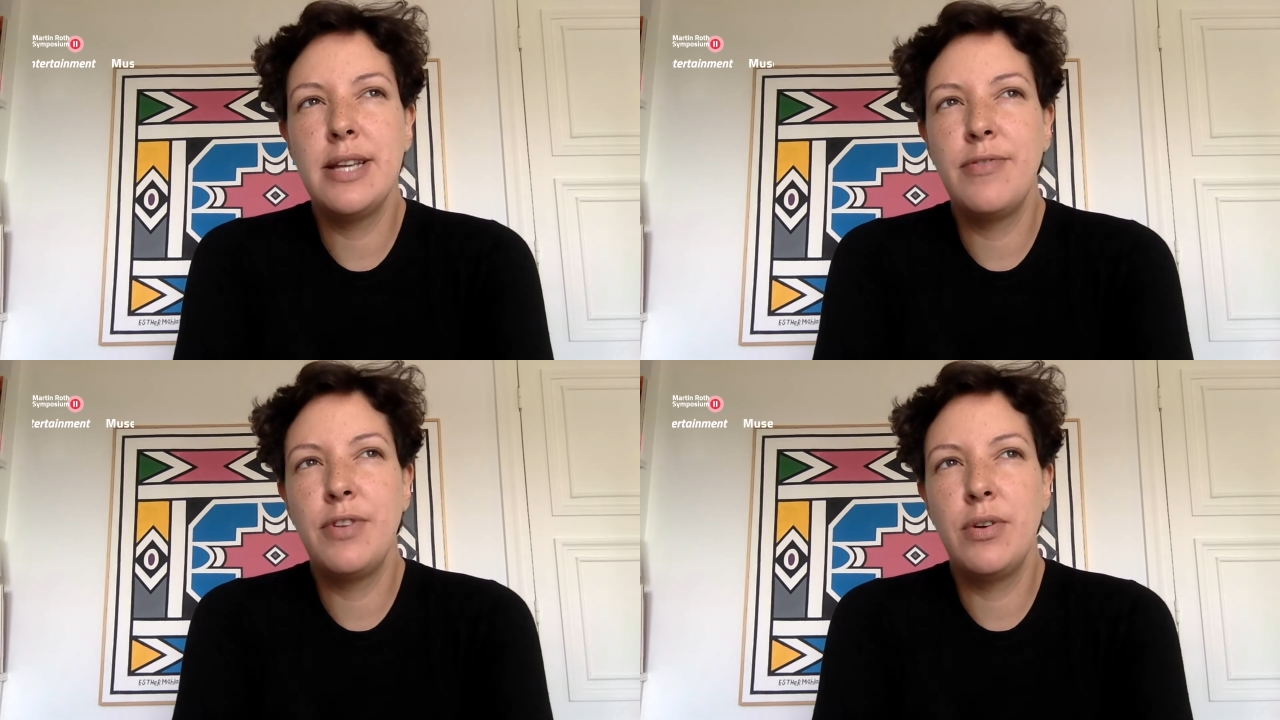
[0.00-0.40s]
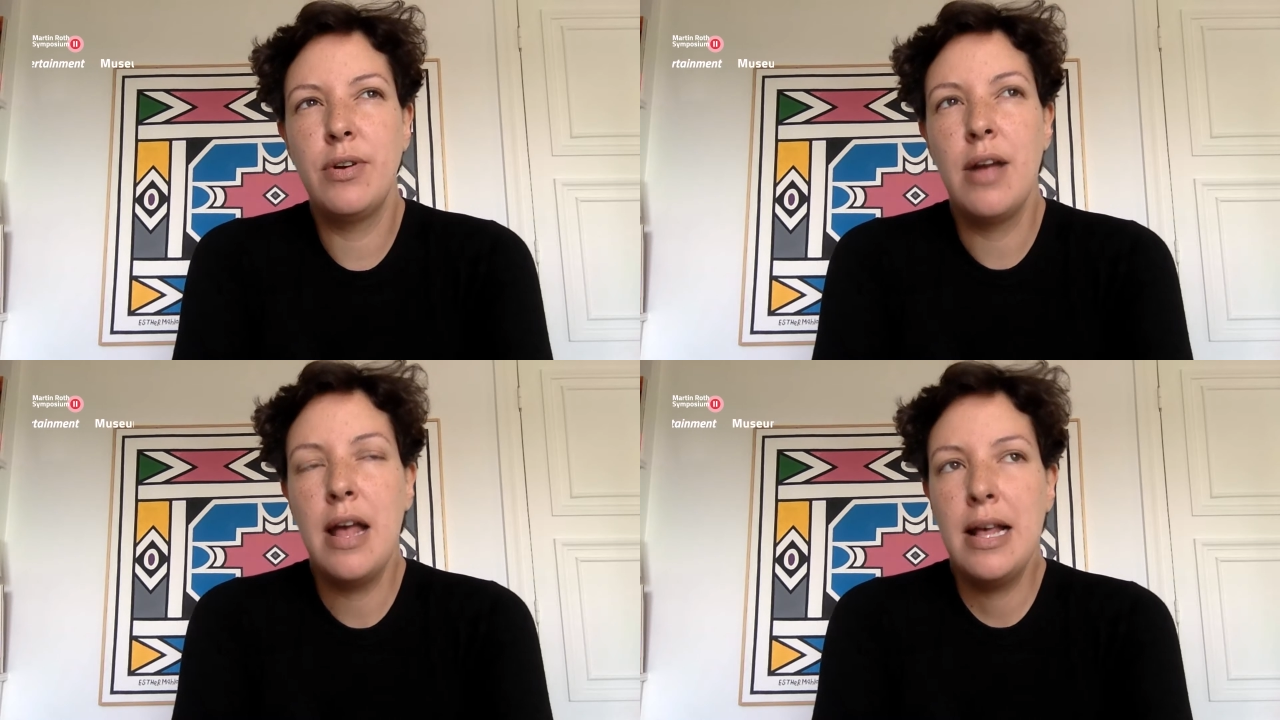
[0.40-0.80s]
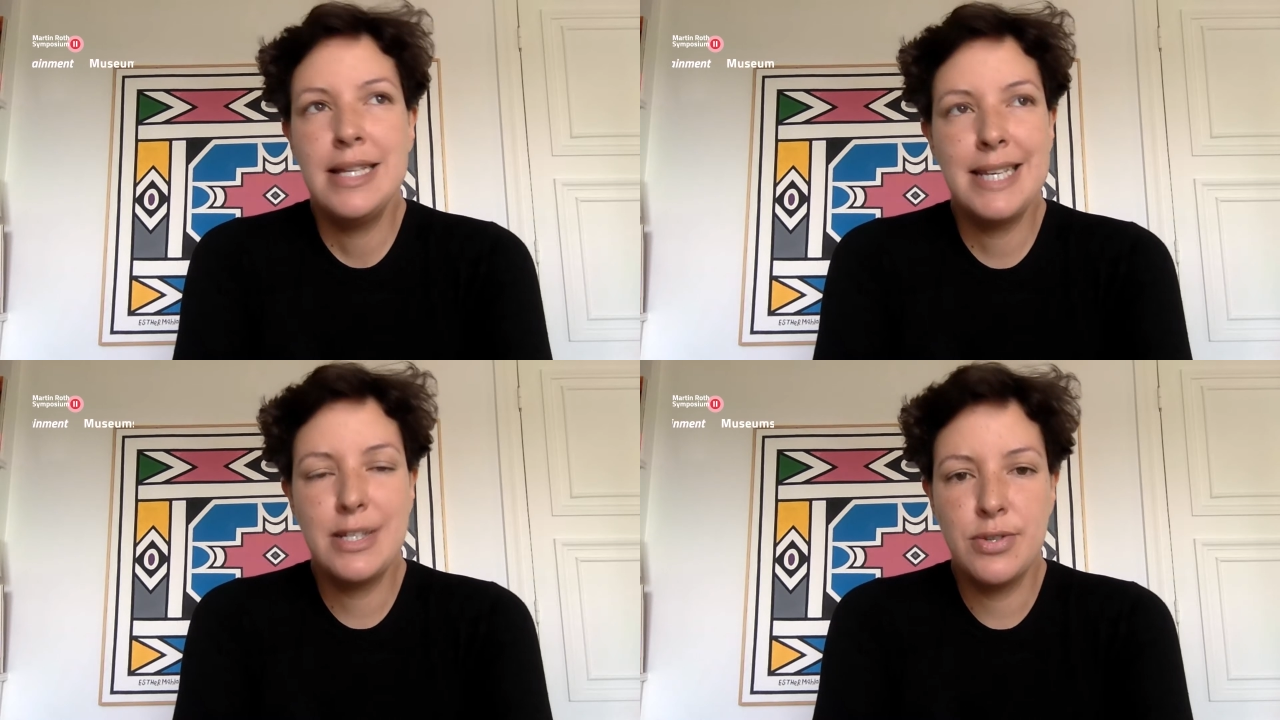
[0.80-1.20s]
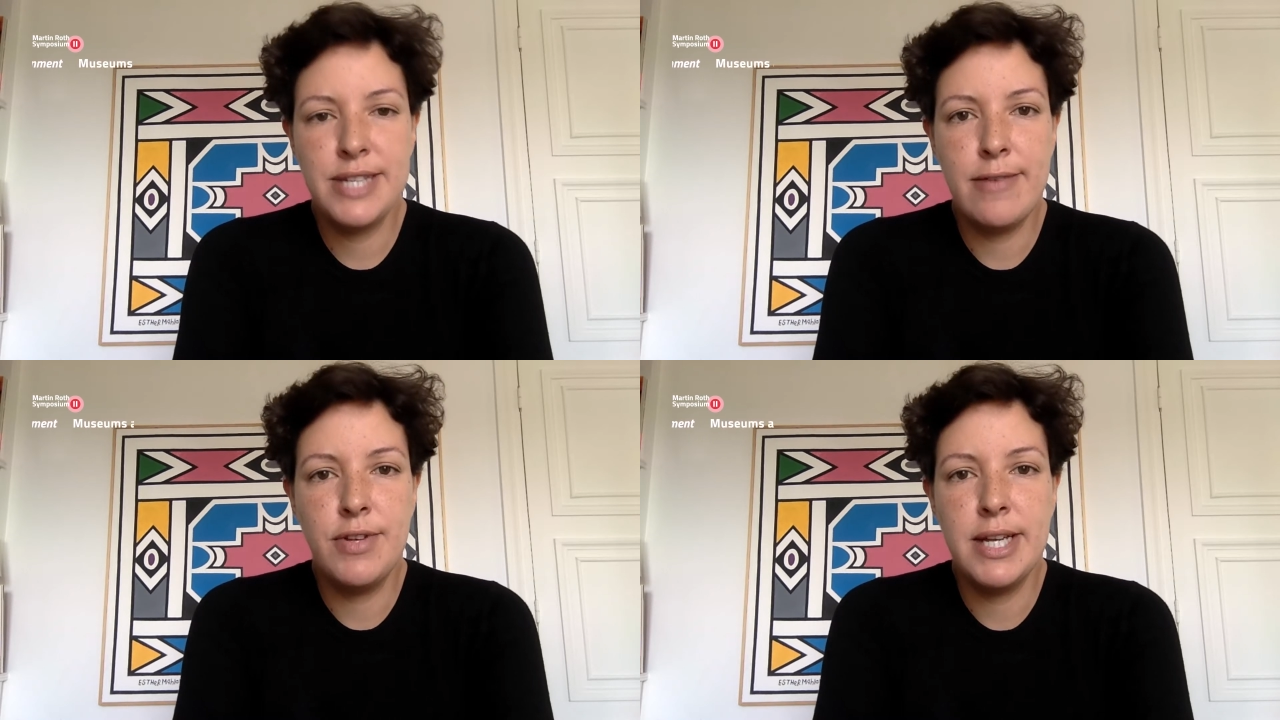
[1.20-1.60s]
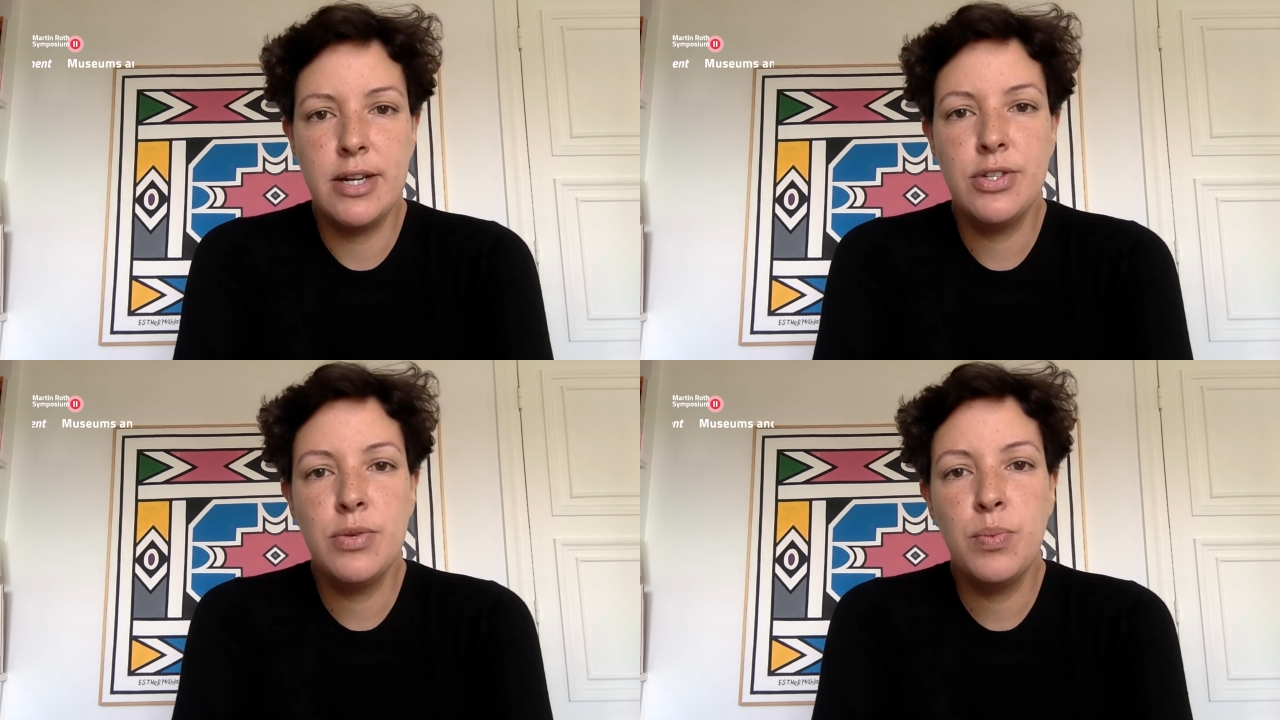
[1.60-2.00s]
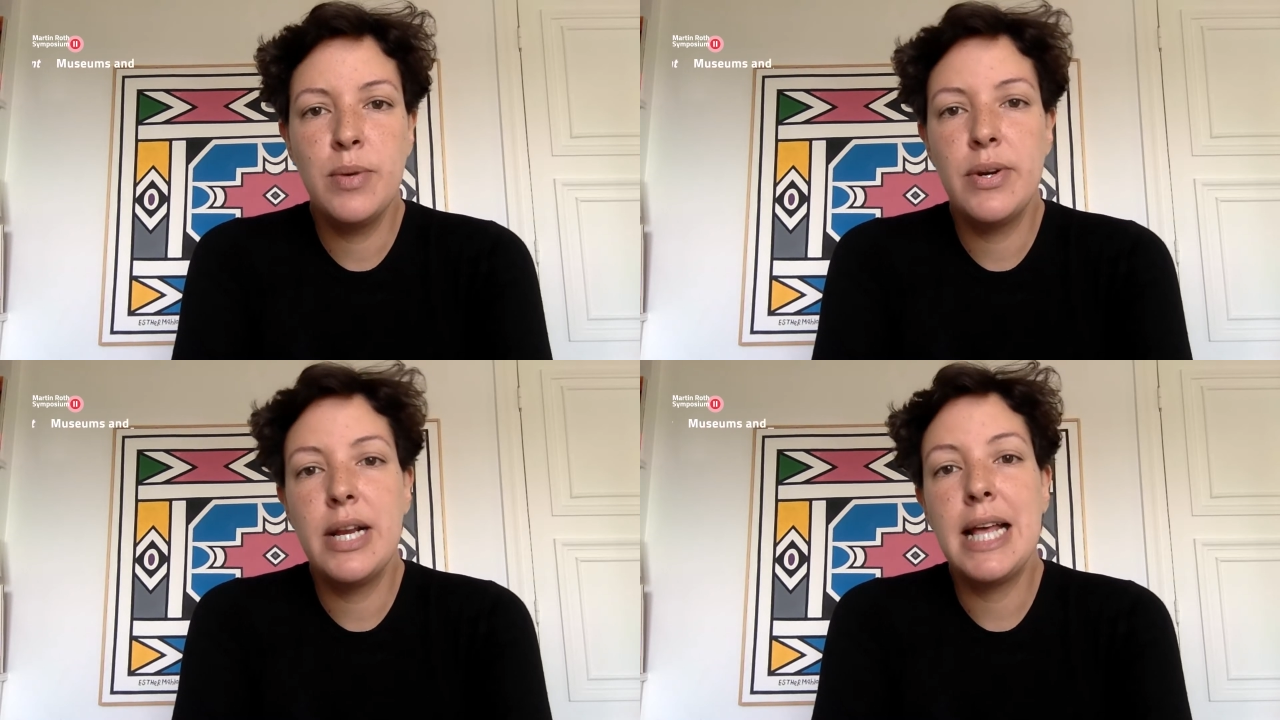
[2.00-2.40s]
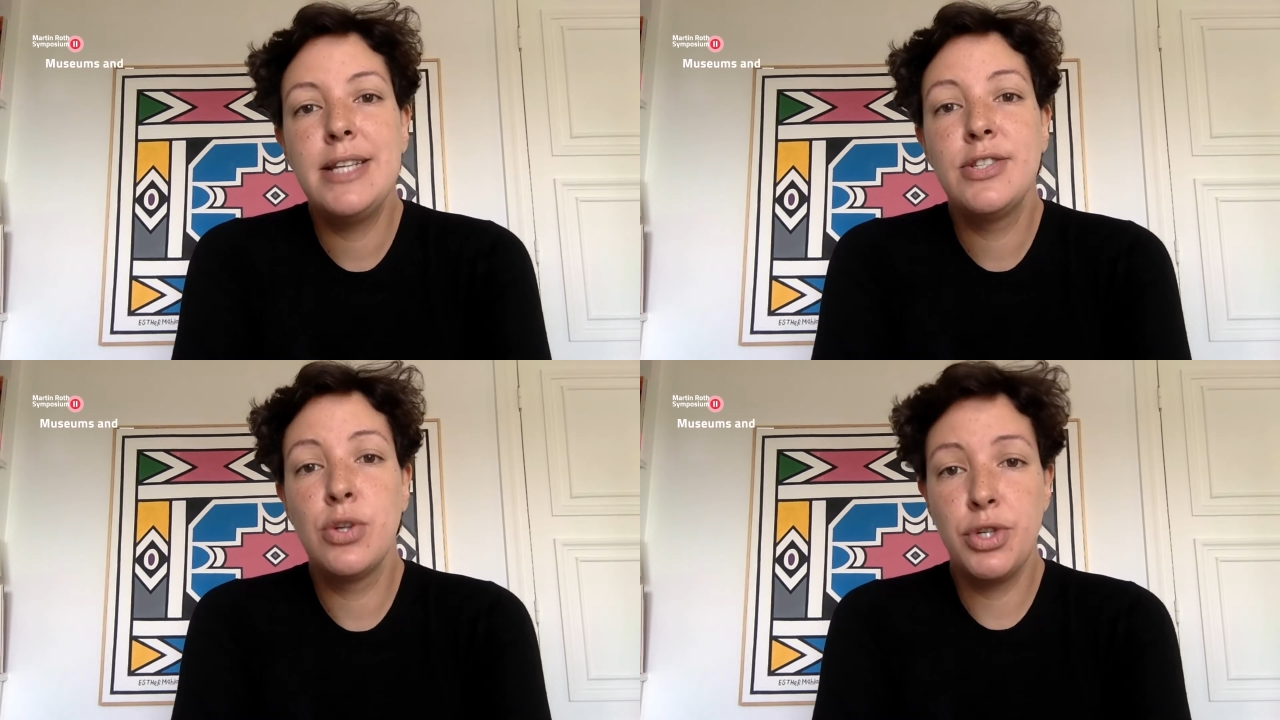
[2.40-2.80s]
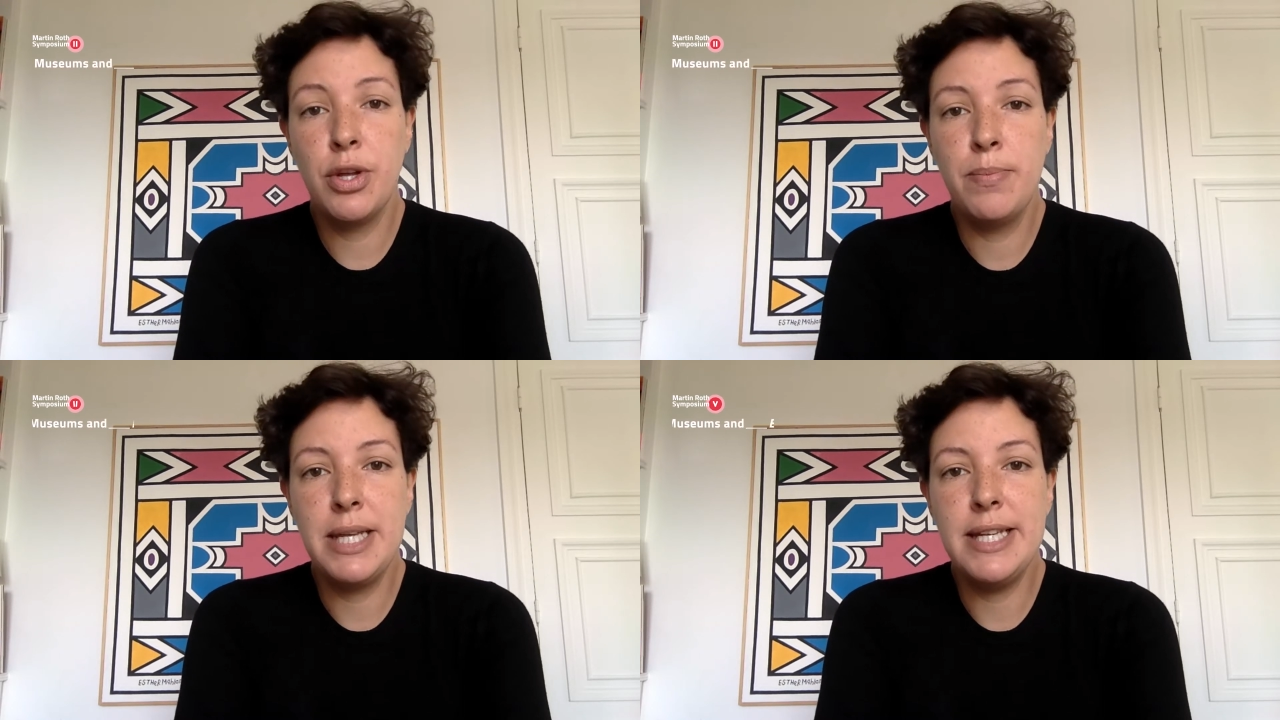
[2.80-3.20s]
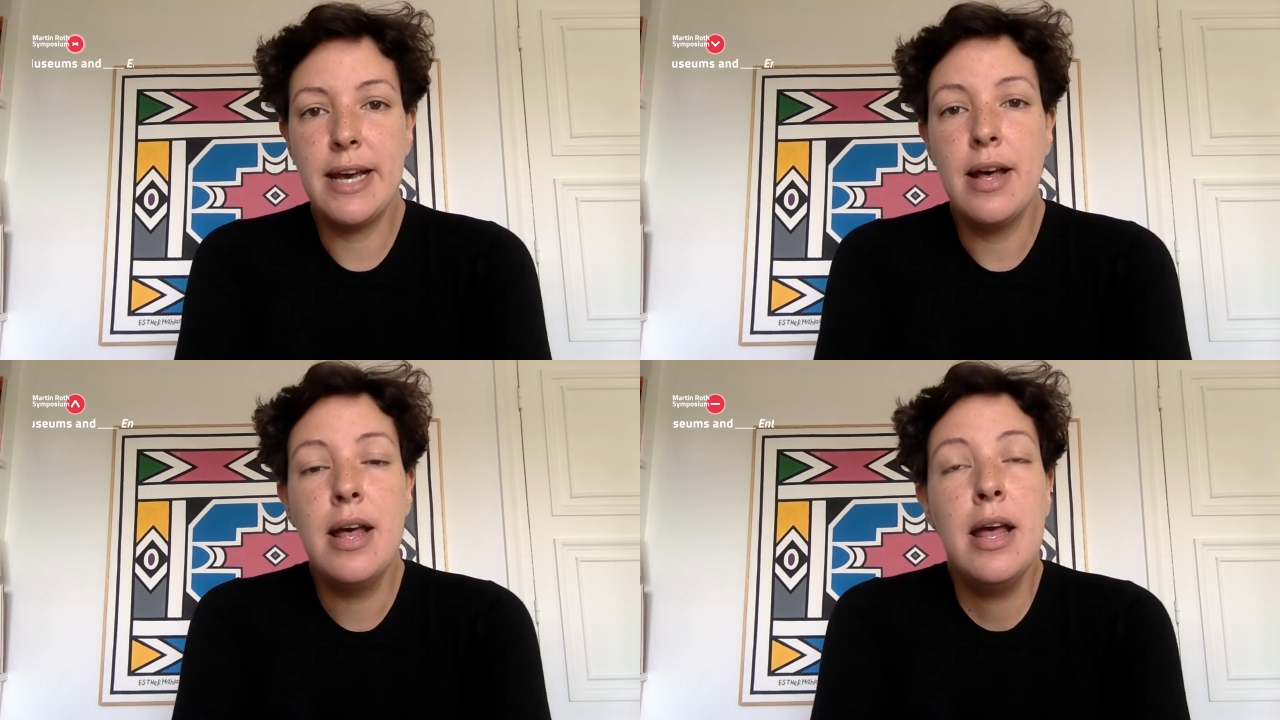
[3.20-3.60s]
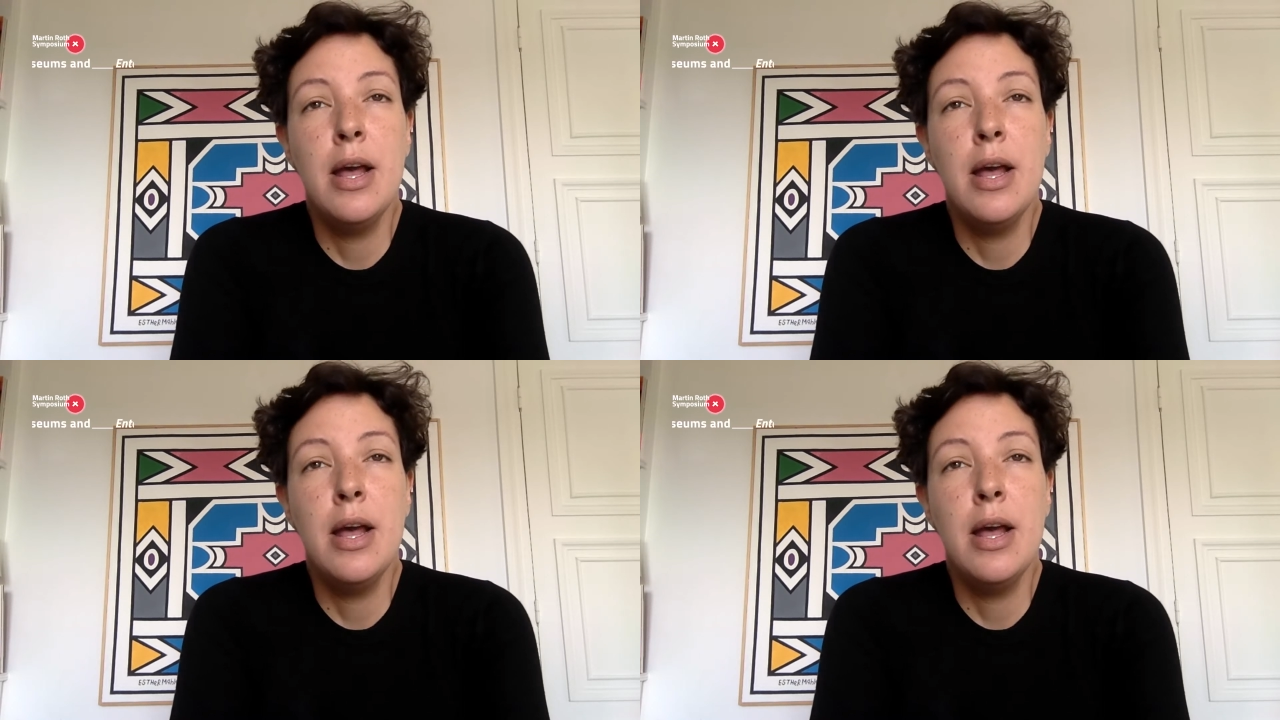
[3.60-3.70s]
after 6 or 7 years, we realized social media